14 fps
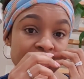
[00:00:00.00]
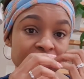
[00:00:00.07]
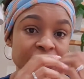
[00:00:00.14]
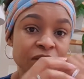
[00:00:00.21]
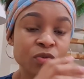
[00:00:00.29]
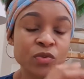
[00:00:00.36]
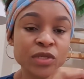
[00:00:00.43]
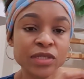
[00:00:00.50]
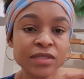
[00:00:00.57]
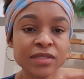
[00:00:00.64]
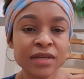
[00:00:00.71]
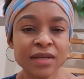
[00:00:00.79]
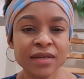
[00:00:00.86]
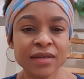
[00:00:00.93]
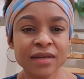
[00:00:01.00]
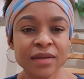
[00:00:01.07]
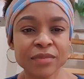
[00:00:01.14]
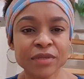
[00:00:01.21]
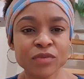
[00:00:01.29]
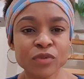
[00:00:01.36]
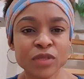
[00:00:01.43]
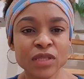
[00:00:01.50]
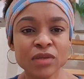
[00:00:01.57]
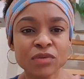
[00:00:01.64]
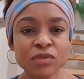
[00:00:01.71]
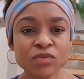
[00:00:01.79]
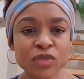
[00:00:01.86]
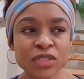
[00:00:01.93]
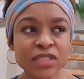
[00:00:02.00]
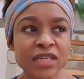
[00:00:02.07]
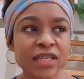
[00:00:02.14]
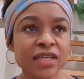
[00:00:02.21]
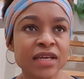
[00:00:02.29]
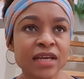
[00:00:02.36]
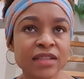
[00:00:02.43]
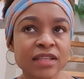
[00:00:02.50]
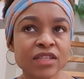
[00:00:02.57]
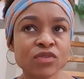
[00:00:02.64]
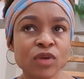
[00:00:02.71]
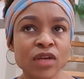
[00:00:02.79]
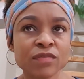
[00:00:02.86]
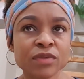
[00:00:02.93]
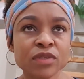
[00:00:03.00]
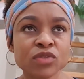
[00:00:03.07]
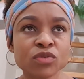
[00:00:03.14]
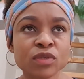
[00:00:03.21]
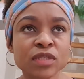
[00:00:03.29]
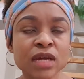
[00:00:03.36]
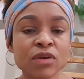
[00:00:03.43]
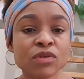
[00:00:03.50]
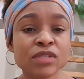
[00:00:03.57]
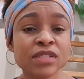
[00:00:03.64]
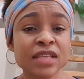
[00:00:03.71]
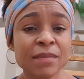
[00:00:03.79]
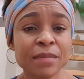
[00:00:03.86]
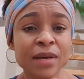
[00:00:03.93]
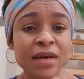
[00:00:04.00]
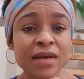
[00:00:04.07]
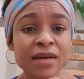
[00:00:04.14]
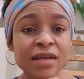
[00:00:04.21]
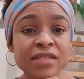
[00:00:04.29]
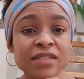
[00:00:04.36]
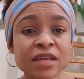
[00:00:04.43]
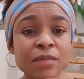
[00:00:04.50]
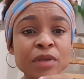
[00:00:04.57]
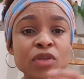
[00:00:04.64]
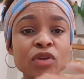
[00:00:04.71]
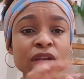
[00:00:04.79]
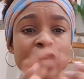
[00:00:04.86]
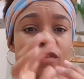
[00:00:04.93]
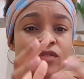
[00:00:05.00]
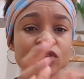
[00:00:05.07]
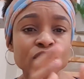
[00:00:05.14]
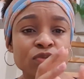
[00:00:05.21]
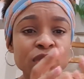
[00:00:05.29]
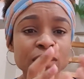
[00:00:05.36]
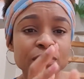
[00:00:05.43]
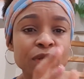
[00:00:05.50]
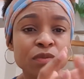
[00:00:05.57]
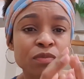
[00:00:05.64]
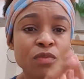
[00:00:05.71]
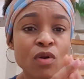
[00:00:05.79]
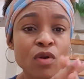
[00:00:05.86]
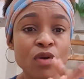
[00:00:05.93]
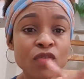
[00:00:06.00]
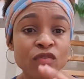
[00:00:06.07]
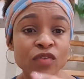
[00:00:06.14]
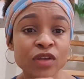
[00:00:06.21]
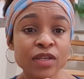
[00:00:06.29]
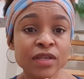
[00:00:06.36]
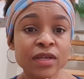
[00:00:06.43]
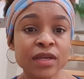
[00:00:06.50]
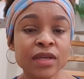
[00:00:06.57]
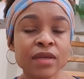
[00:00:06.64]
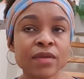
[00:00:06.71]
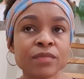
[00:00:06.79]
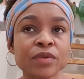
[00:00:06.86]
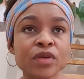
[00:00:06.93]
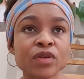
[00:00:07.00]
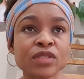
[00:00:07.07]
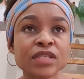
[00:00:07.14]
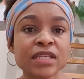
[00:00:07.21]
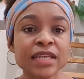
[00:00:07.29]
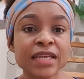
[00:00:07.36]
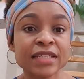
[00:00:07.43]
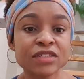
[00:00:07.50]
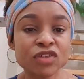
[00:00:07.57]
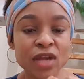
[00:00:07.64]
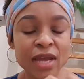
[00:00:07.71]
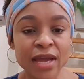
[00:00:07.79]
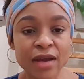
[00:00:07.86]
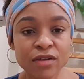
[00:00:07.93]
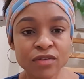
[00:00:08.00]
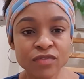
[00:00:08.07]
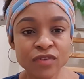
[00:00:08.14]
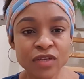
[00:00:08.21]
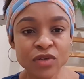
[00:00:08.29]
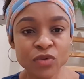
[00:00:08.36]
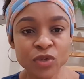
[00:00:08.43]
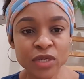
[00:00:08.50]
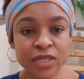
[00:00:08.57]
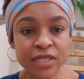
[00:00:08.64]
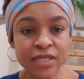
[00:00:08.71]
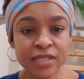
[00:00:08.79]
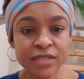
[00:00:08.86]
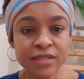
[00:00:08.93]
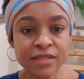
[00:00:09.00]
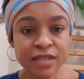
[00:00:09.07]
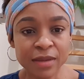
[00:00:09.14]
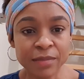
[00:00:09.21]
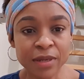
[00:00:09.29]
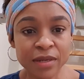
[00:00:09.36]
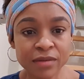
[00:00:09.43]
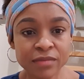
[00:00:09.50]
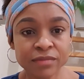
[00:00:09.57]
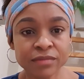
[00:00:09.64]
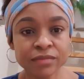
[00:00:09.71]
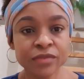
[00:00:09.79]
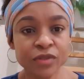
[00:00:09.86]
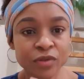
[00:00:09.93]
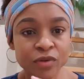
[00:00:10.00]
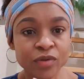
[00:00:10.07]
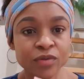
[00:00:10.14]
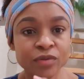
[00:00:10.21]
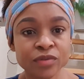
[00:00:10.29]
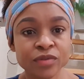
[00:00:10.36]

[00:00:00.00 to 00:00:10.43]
in winter. I mean, in winter here, that's what I've been doing now. Summer you're gonna have to do it a bit more often, because then they dry out very quickly in summer, you know.